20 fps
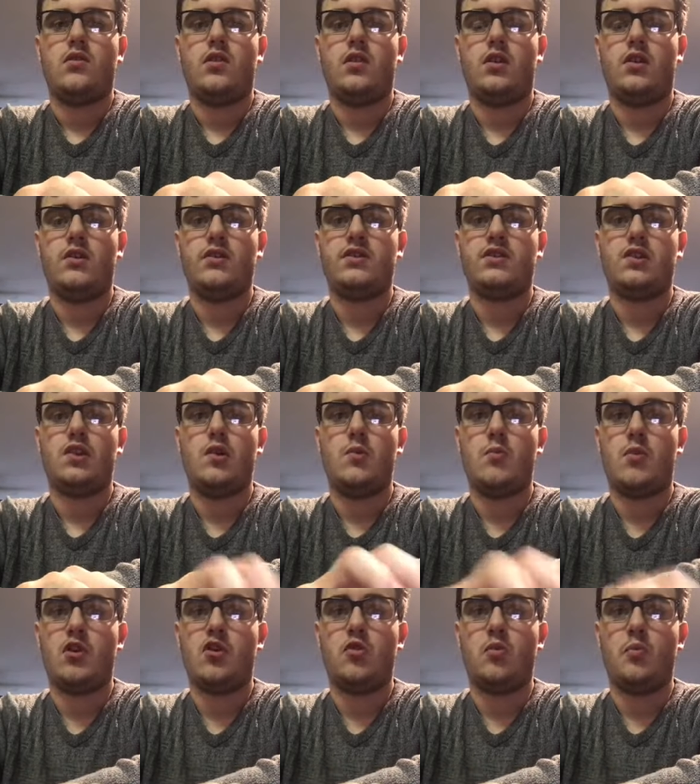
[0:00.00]
And also,
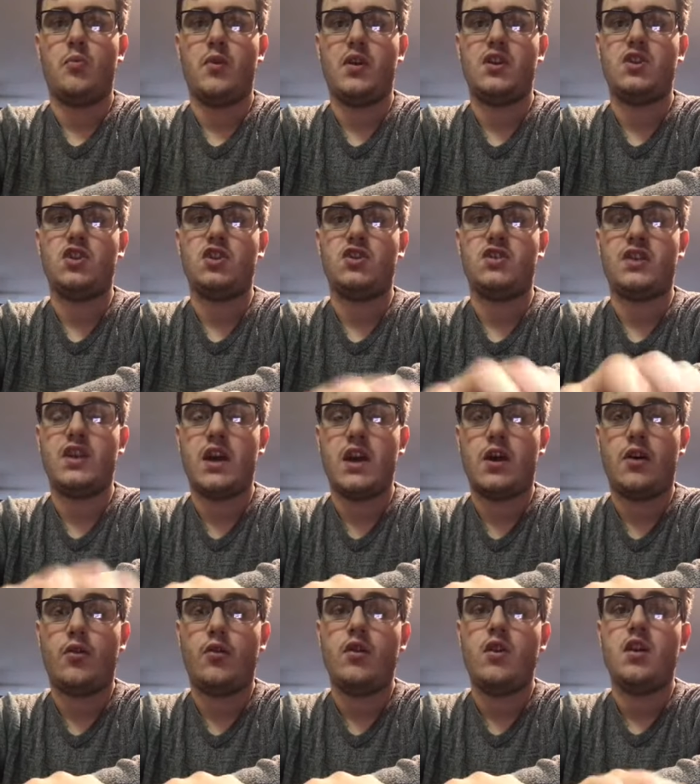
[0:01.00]
Myrtle Beach is
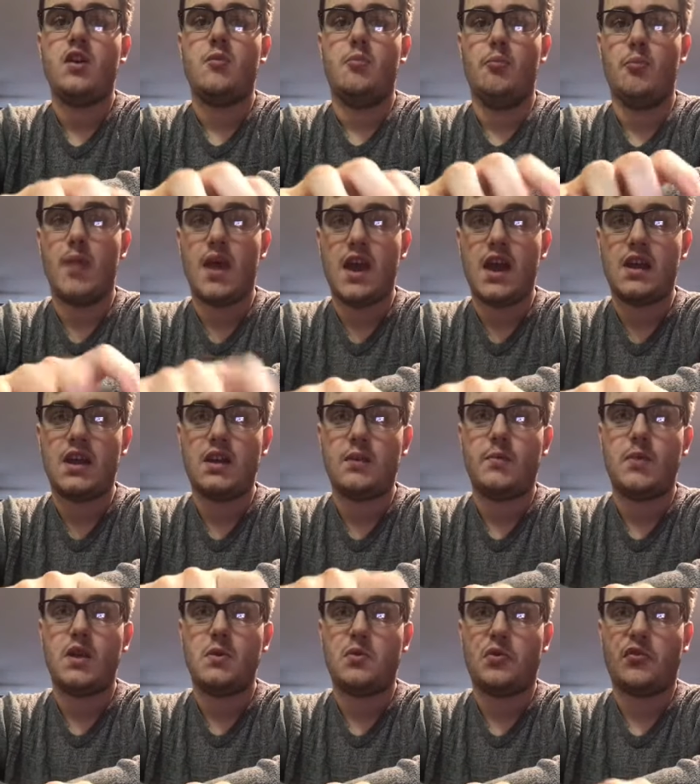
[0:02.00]
now banning
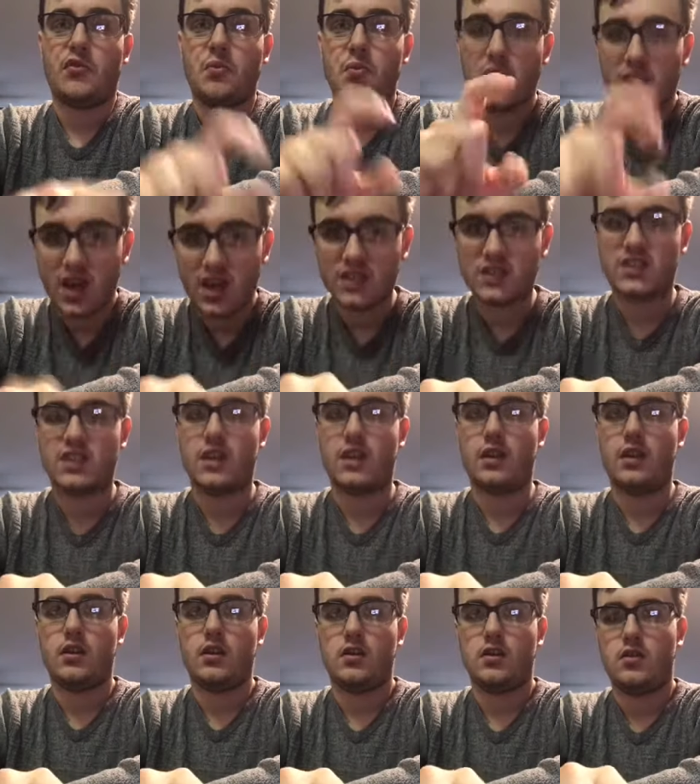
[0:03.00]
people from
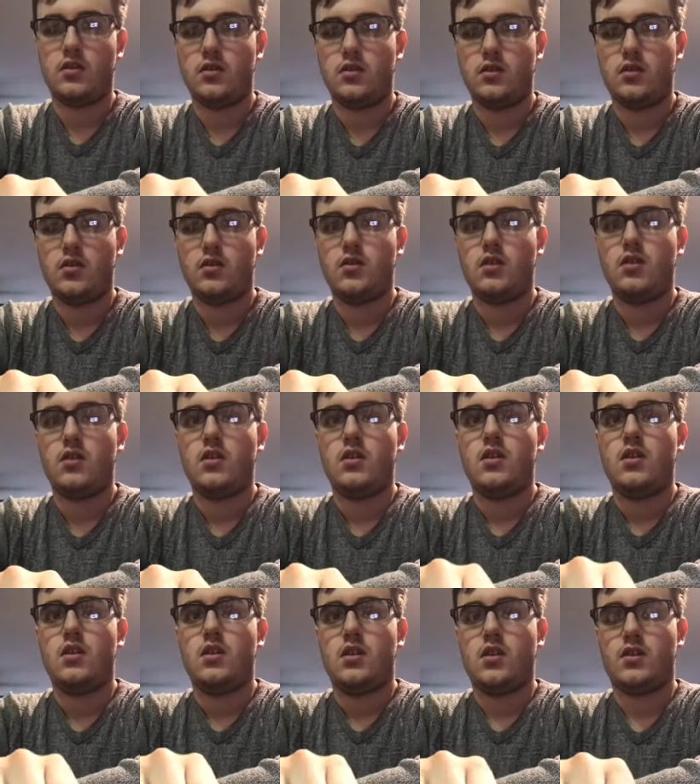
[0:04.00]
cussing.
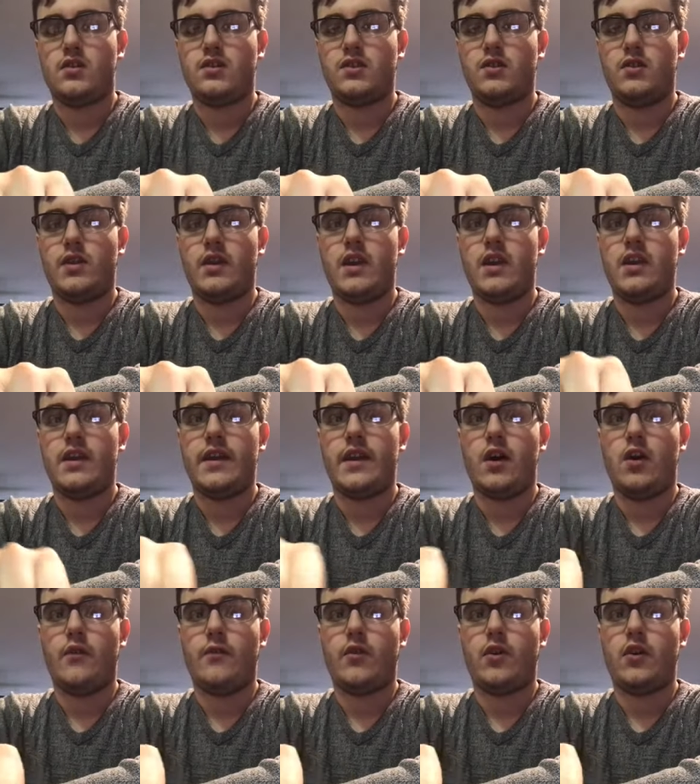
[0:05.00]
Also, in
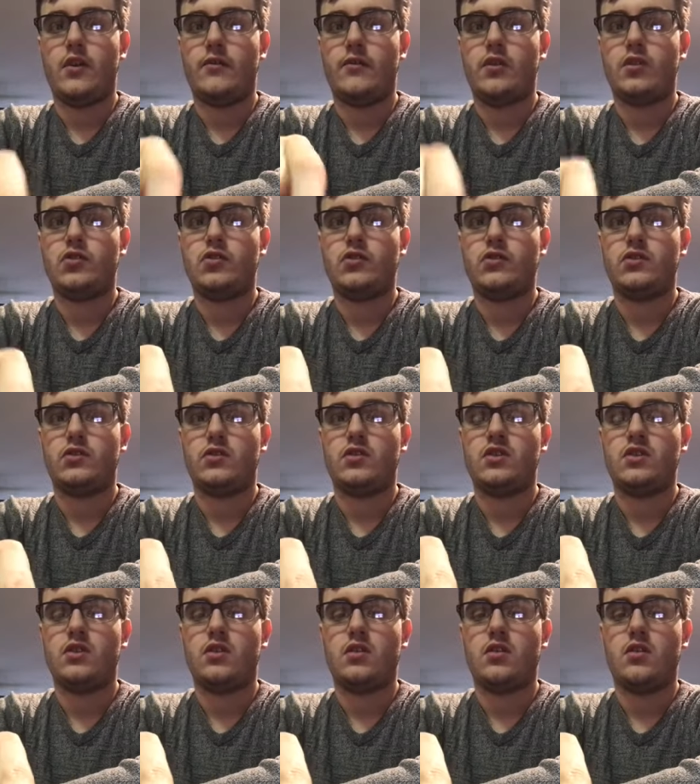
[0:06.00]
California, restaurants are
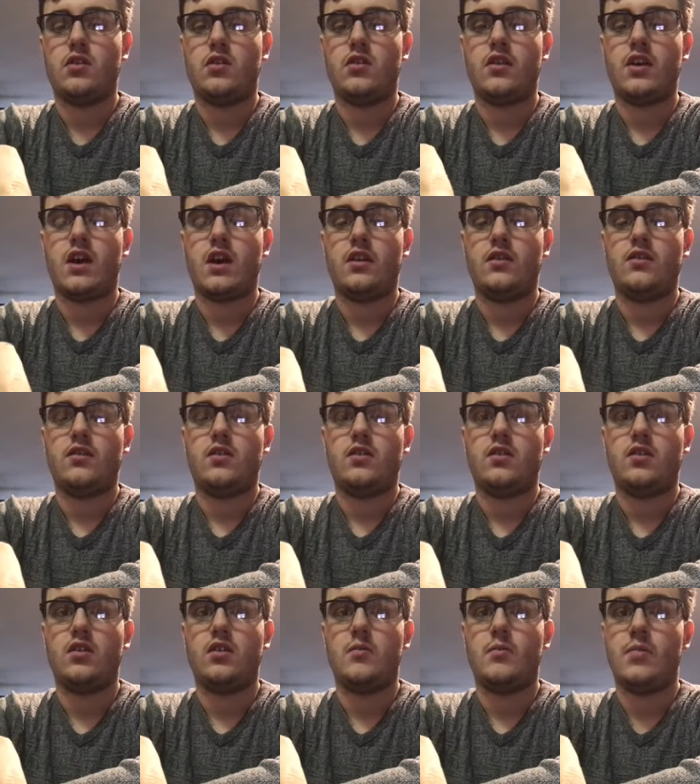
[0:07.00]
are not
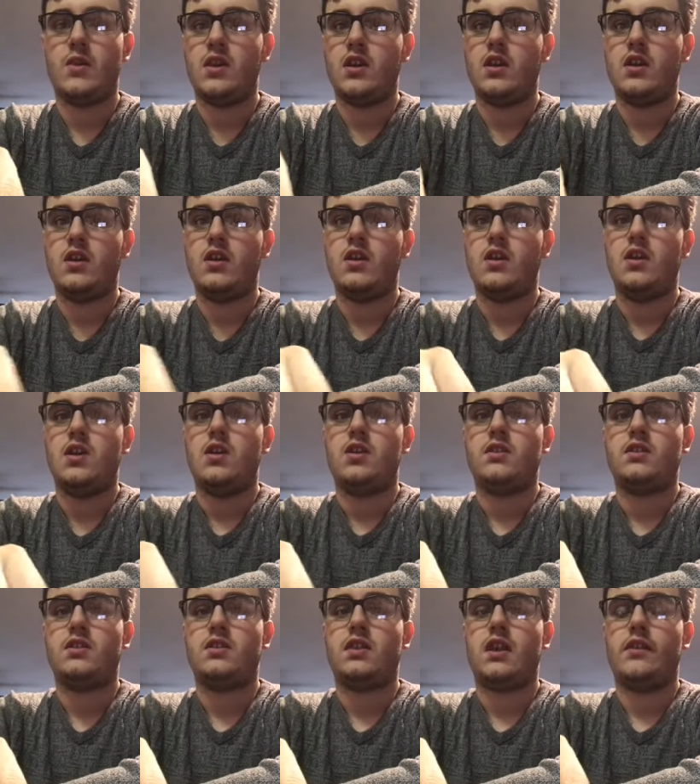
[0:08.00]
gonna be
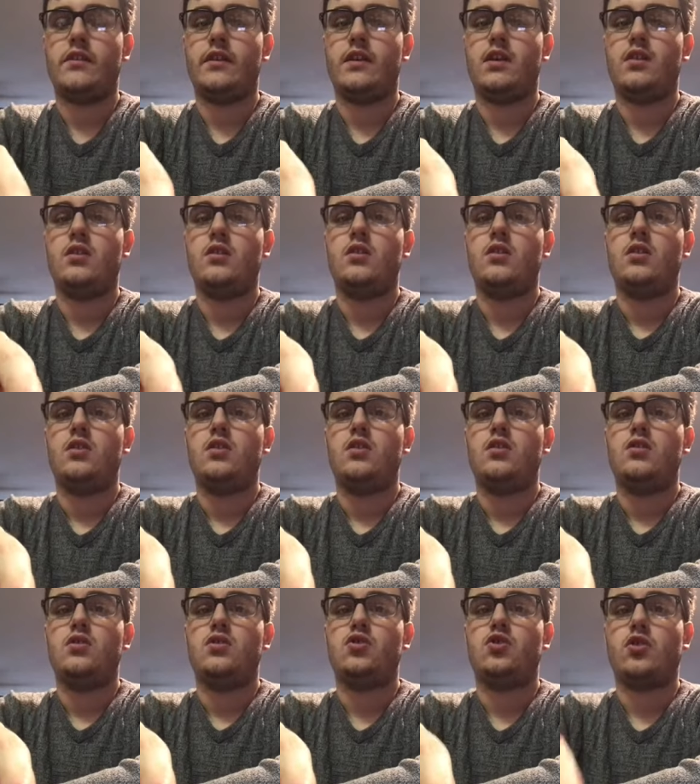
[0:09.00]
selling
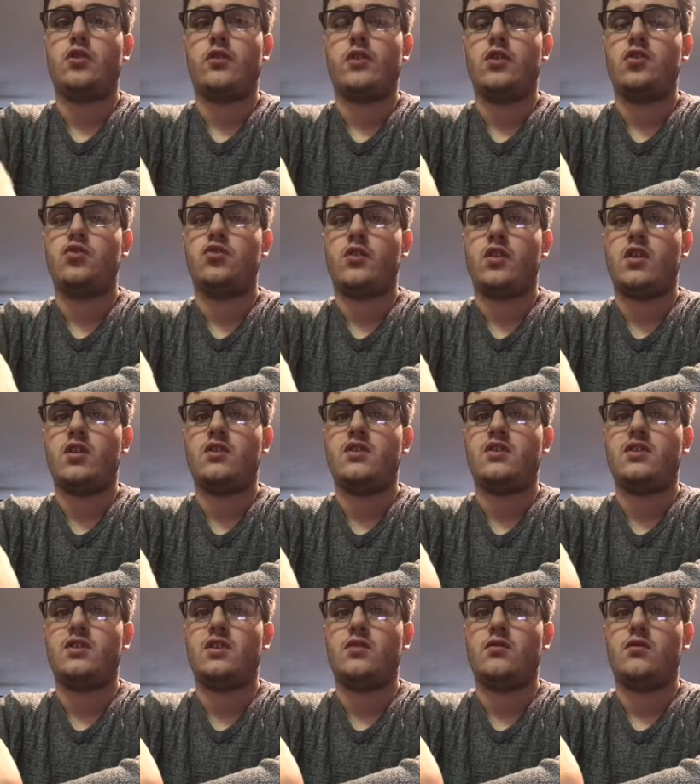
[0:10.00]
sugar
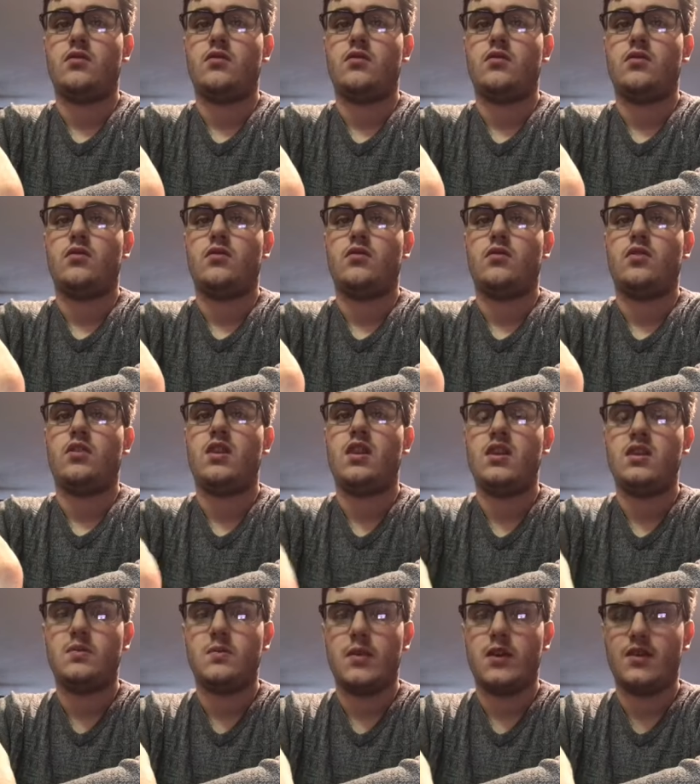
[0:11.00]
drinks and
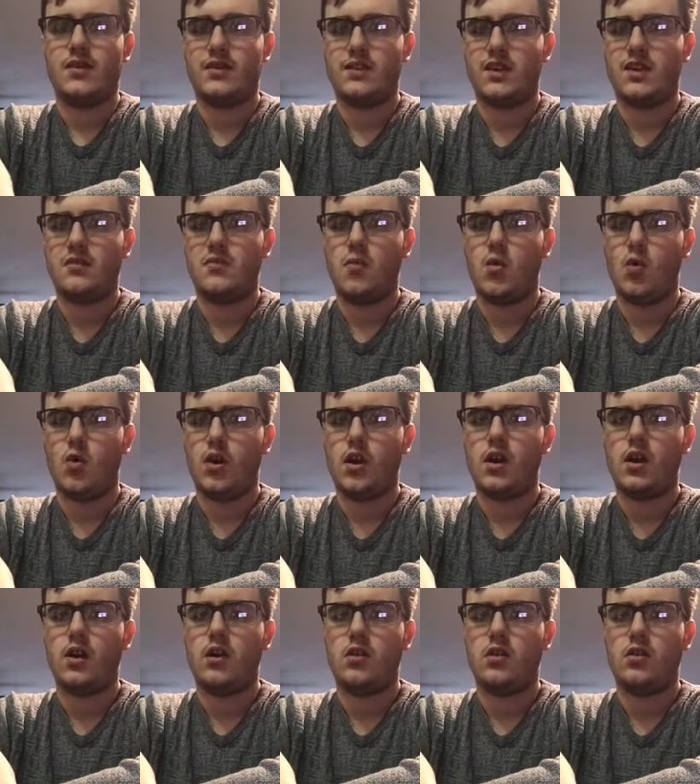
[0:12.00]
kids meals anymore.